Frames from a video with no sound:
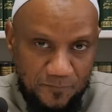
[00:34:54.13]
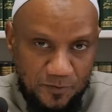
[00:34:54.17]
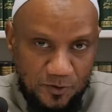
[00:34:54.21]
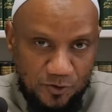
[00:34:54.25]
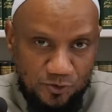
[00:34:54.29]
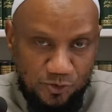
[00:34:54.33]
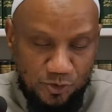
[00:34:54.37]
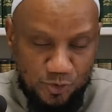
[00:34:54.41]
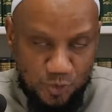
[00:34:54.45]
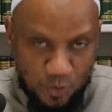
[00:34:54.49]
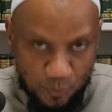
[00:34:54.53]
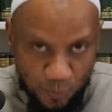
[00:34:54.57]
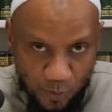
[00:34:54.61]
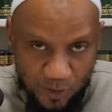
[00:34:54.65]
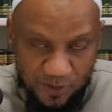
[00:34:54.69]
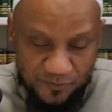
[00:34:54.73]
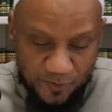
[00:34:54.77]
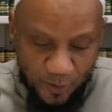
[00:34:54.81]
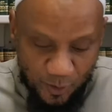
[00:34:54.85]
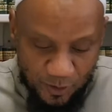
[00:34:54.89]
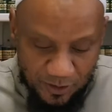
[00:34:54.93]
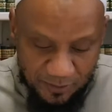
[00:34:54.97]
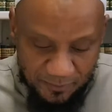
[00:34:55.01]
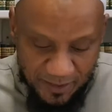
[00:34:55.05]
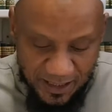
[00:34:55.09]
So Jumhur of the
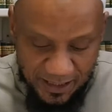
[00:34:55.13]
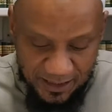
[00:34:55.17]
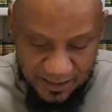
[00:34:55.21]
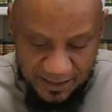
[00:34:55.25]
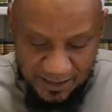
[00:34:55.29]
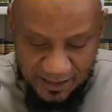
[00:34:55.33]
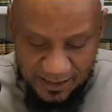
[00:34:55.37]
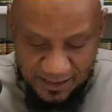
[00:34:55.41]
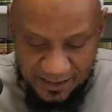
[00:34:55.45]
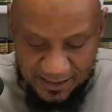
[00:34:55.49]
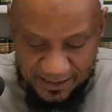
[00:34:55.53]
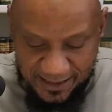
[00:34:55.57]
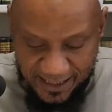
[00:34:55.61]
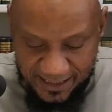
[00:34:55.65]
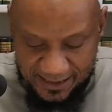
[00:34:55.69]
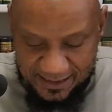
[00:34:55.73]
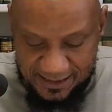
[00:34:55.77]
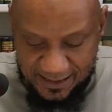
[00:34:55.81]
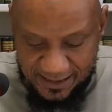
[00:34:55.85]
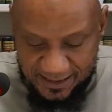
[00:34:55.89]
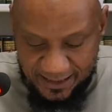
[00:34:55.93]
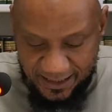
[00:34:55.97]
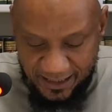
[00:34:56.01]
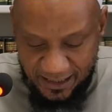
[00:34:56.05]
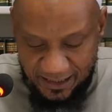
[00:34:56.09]
ulama, that
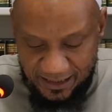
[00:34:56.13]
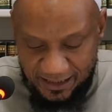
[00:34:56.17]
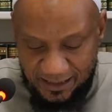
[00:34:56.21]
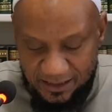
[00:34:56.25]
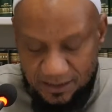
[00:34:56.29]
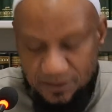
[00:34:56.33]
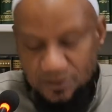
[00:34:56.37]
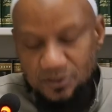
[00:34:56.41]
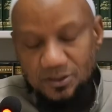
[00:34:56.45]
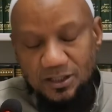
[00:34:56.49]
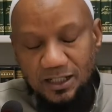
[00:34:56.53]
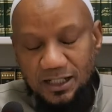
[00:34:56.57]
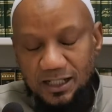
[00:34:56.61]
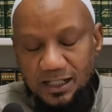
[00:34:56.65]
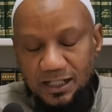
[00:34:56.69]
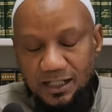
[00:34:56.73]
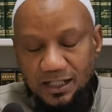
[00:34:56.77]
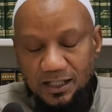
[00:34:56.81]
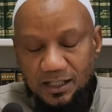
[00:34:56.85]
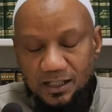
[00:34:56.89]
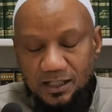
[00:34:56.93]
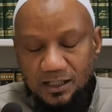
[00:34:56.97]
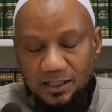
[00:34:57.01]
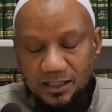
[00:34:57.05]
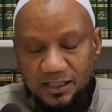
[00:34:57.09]
they
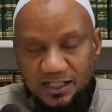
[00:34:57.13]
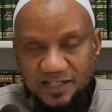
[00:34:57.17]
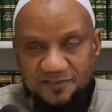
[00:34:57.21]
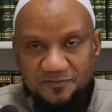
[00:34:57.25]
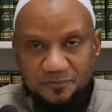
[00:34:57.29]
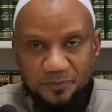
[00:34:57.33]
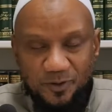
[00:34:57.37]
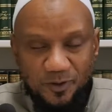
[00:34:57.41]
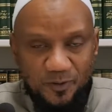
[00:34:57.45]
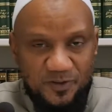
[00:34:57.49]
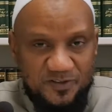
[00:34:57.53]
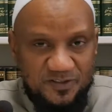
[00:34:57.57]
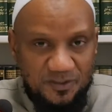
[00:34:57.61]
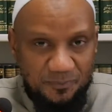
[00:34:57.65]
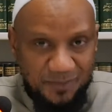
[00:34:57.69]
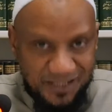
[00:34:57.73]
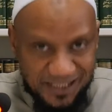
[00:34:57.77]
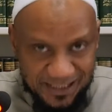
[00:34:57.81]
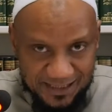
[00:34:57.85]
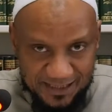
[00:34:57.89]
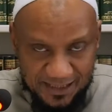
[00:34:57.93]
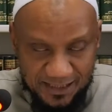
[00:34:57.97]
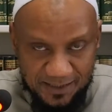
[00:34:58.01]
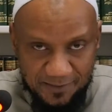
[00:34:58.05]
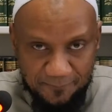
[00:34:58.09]
give
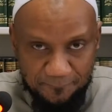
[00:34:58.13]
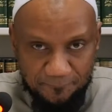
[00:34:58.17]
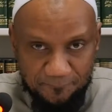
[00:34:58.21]
permissibility